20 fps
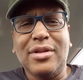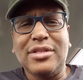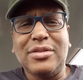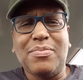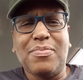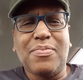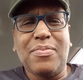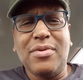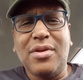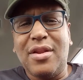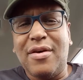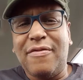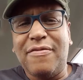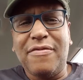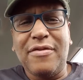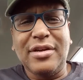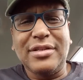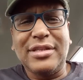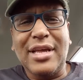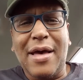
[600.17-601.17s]
Is,
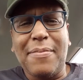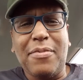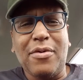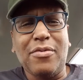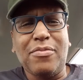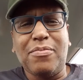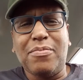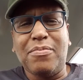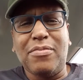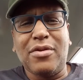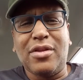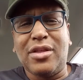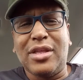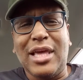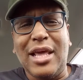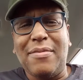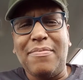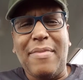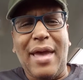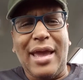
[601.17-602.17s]
for example,
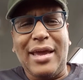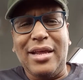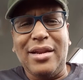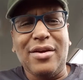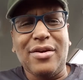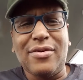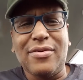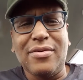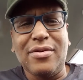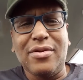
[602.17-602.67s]
getting back into,